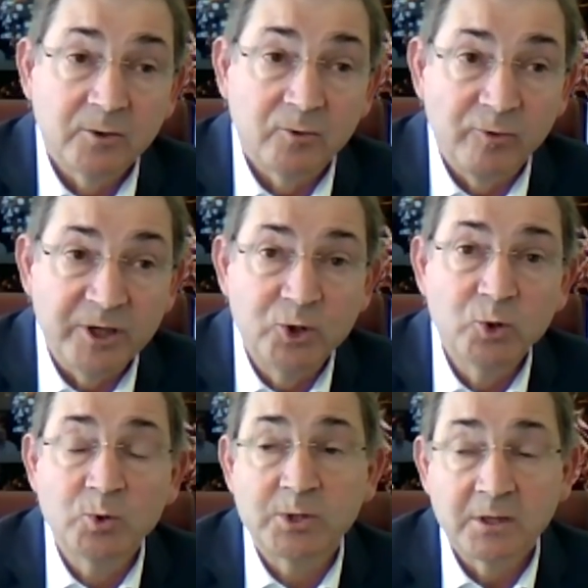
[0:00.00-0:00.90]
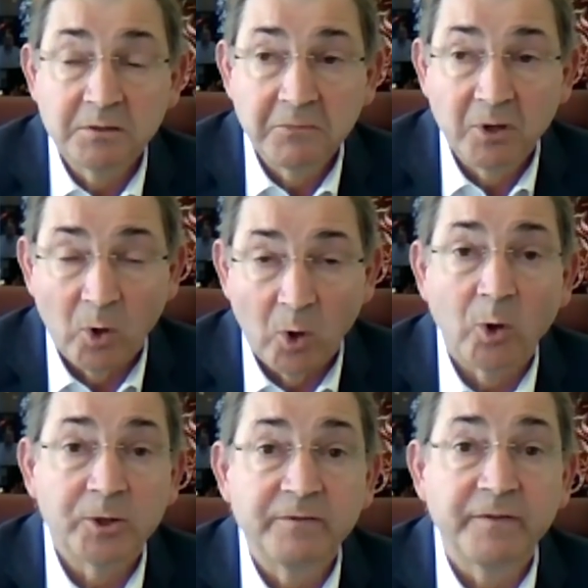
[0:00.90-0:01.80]
reduce
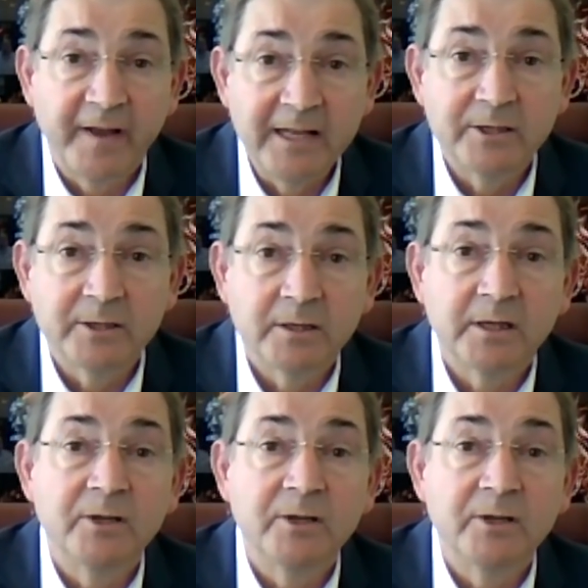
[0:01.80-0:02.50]
organ failure